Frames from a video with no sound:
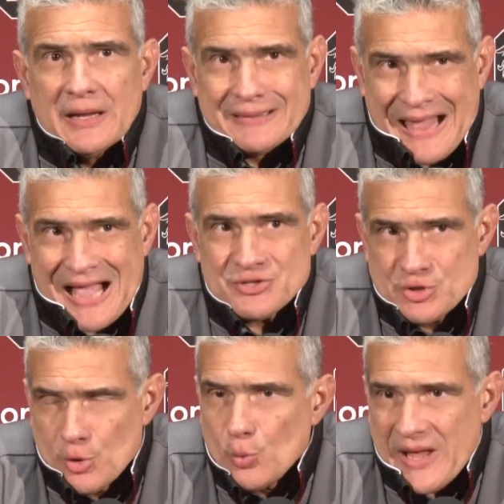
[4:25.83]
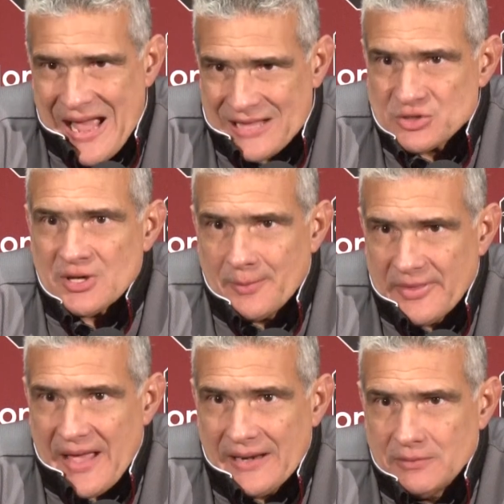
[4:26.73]
Last year, we had some of
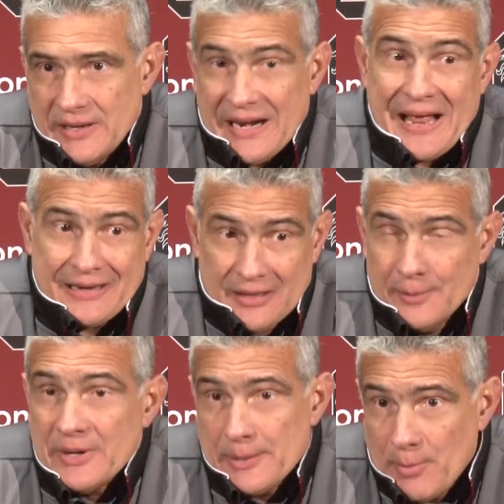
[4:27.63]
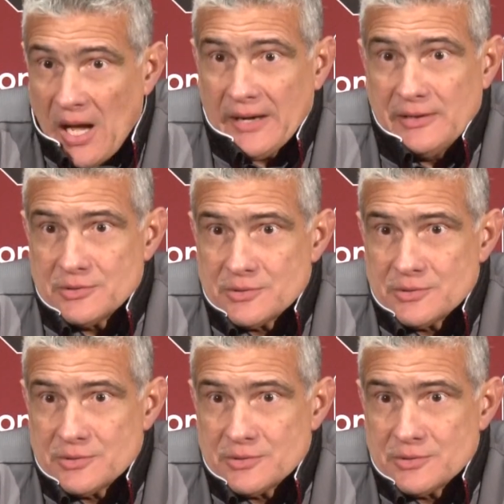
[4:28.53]
that, and I had limited bodies.